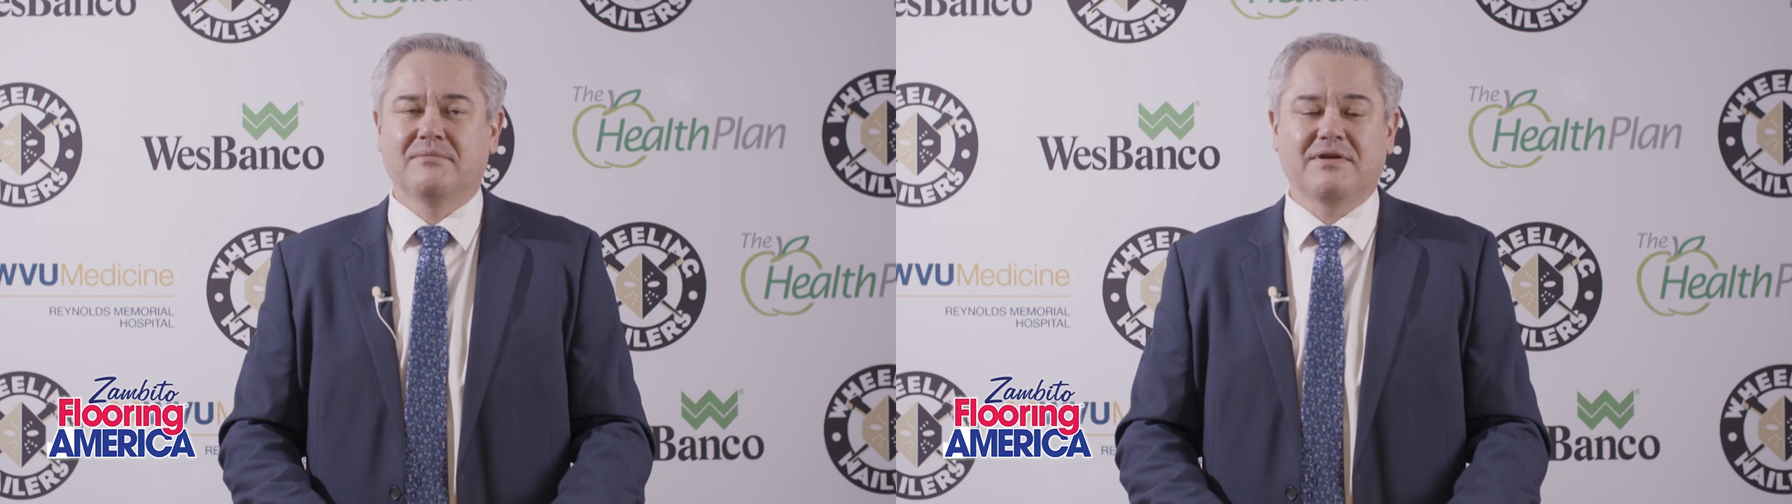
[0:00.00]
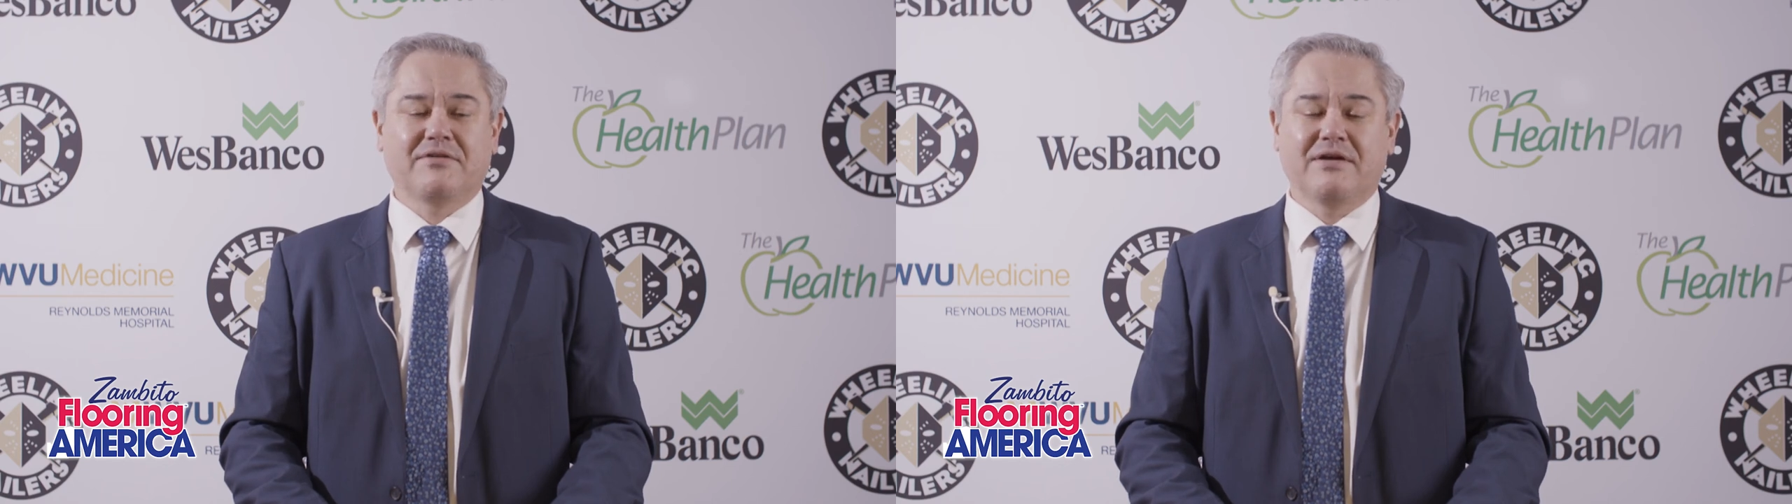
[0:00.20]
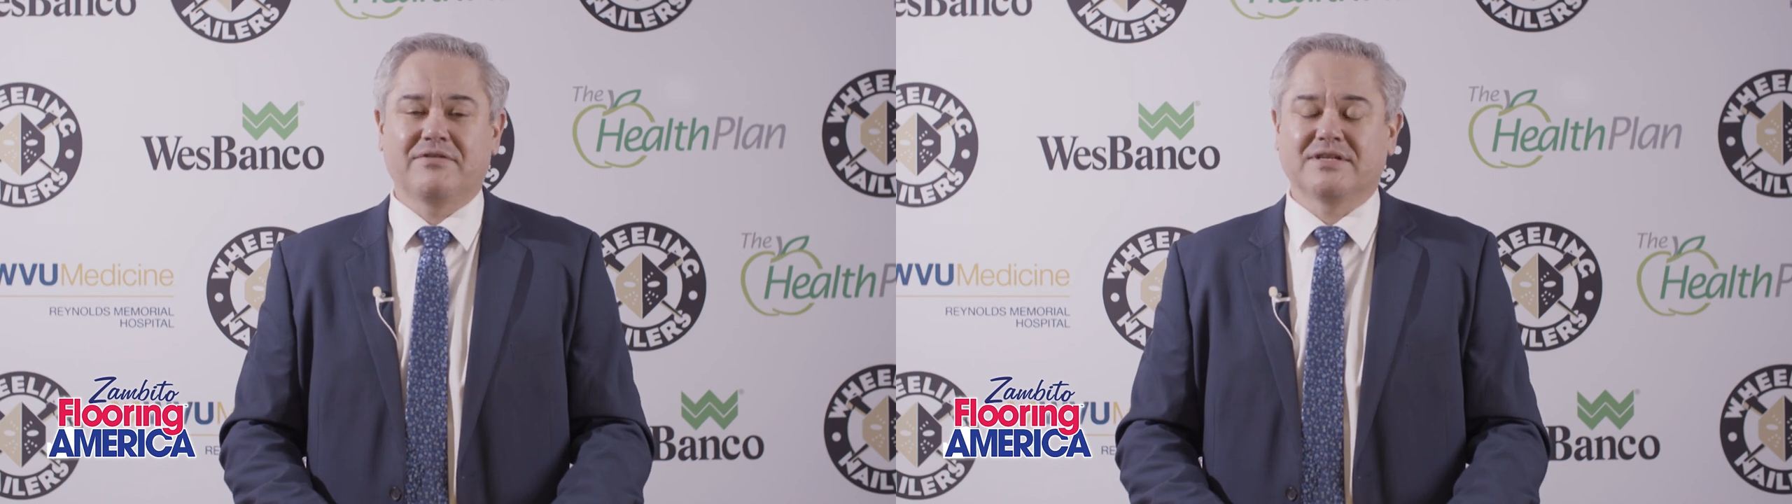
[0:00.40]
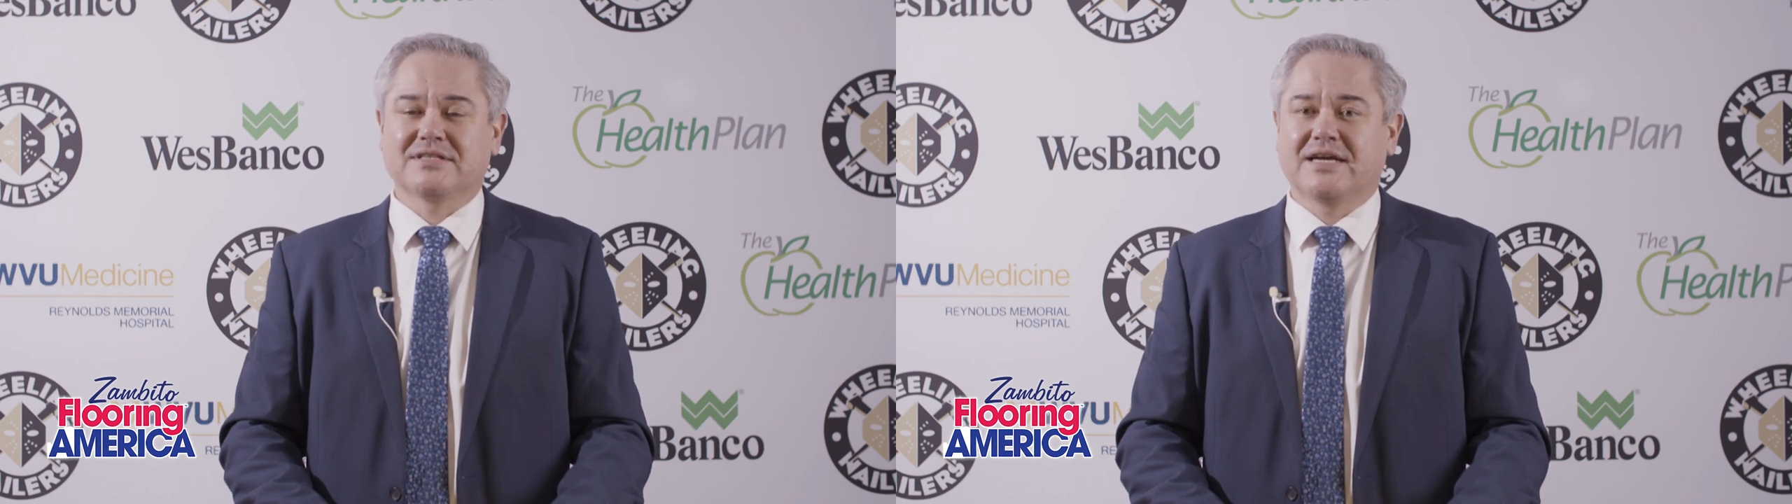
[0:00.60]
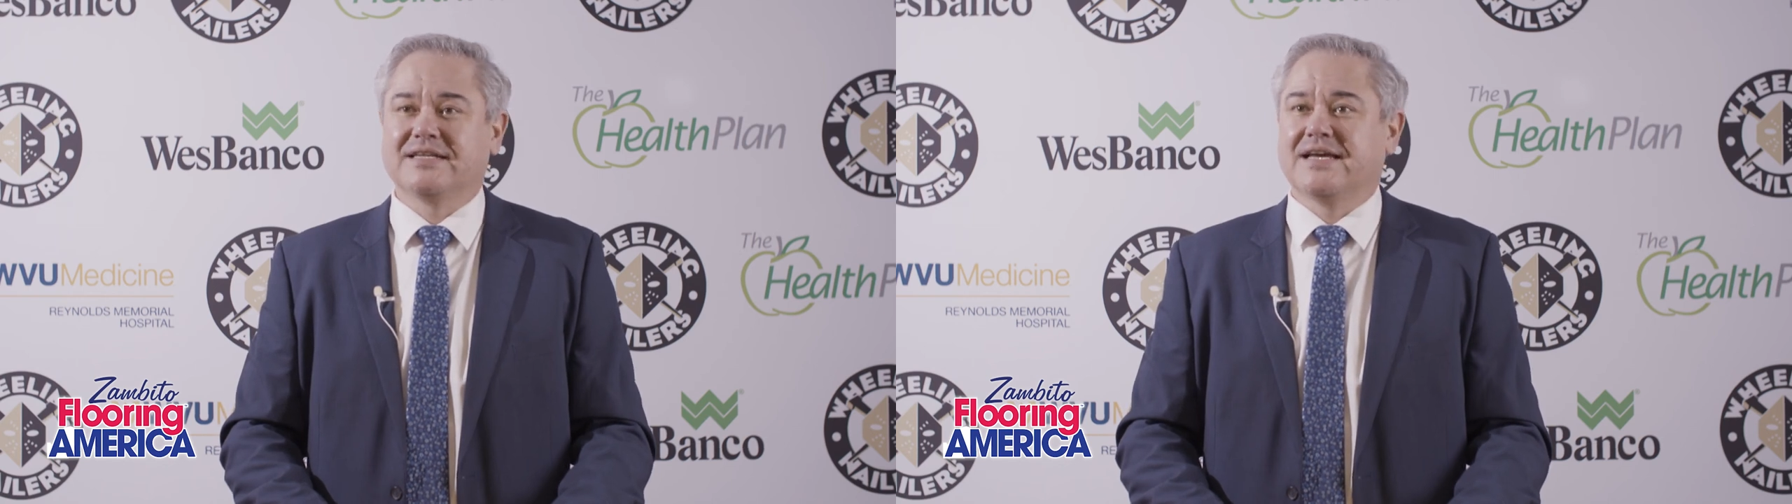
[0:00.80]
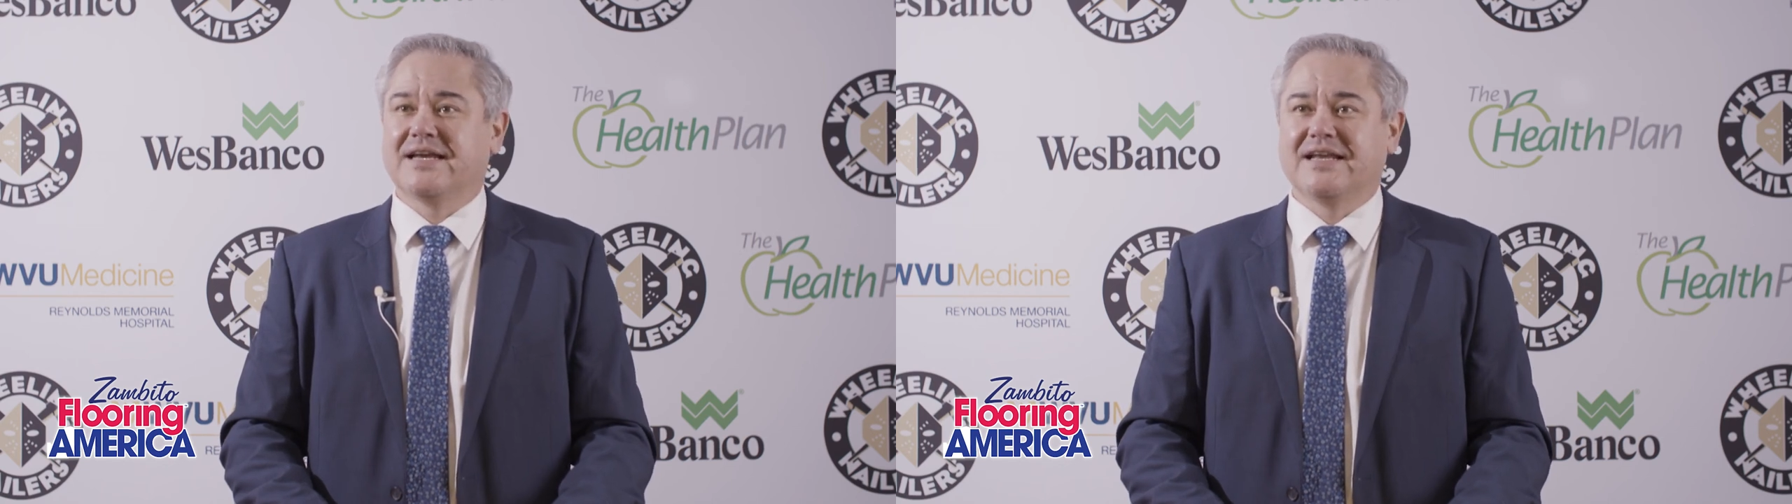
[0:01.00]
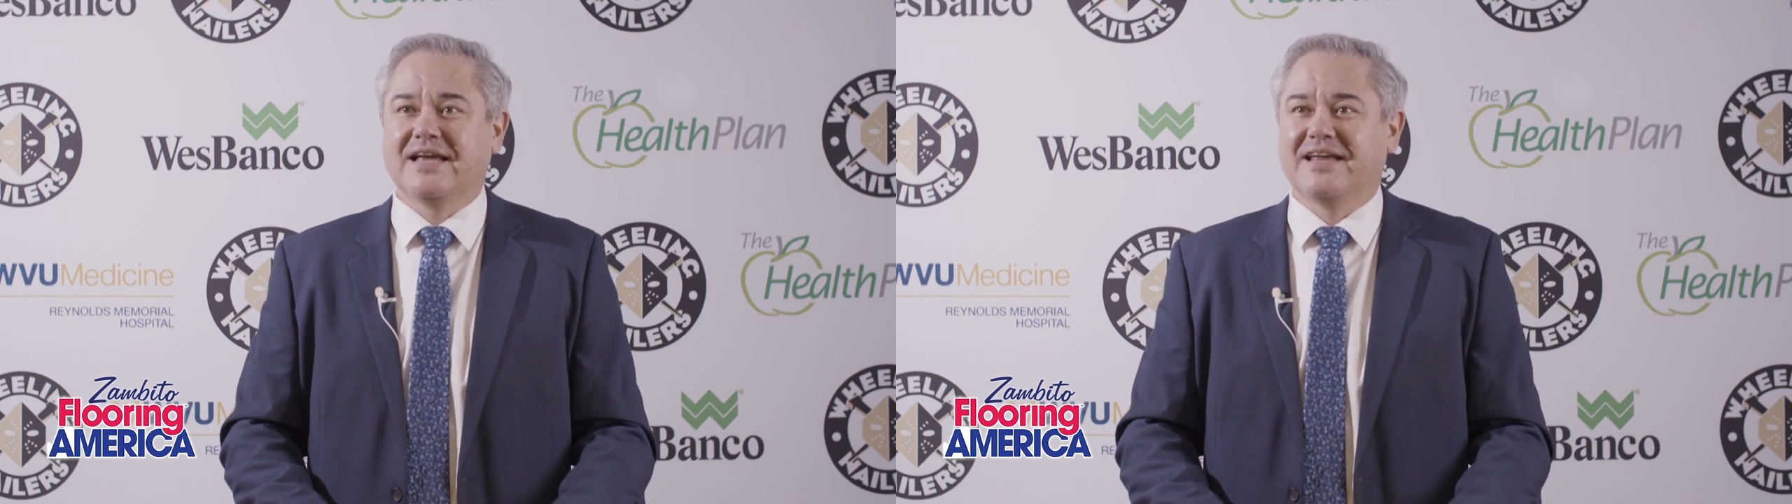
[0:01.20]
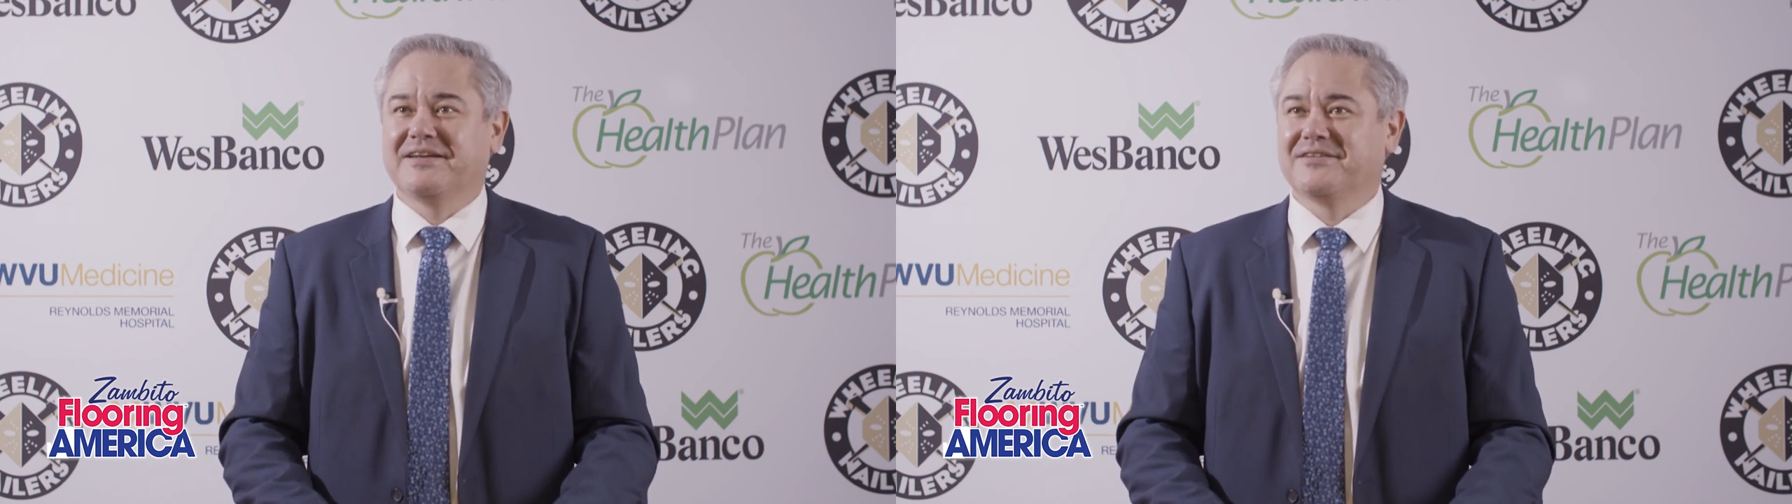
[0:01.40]
Everything's kind of
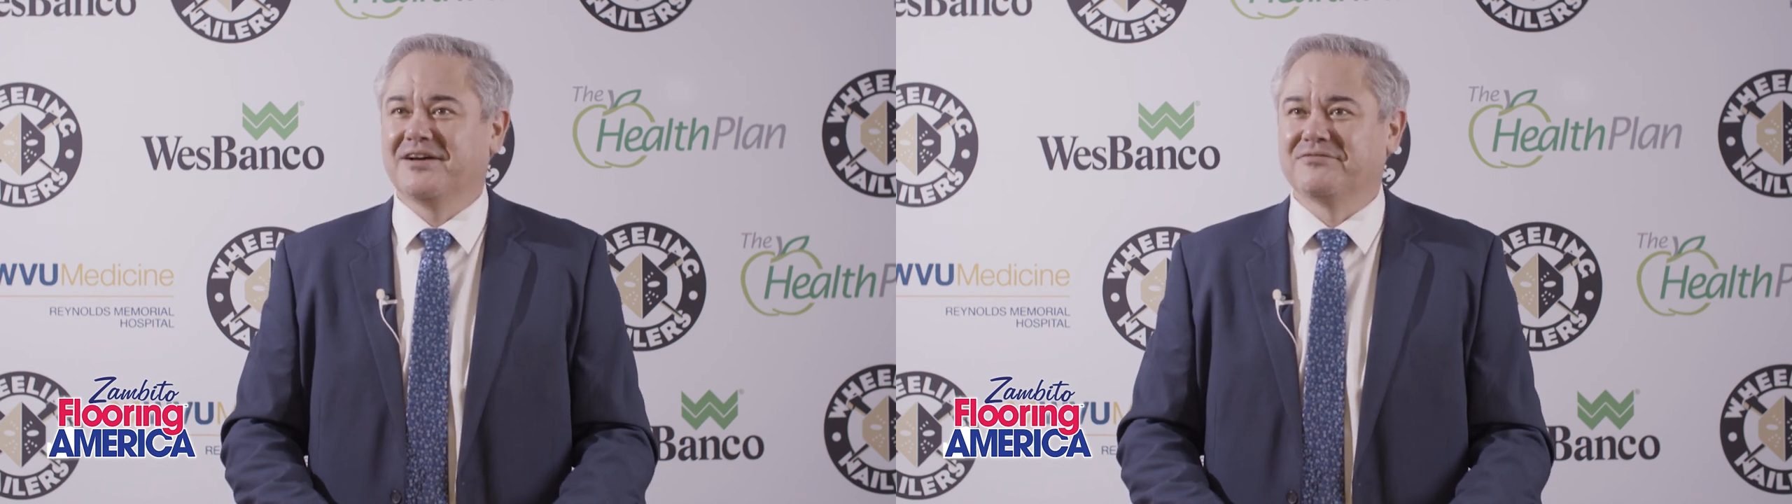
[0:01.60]
day-to-day,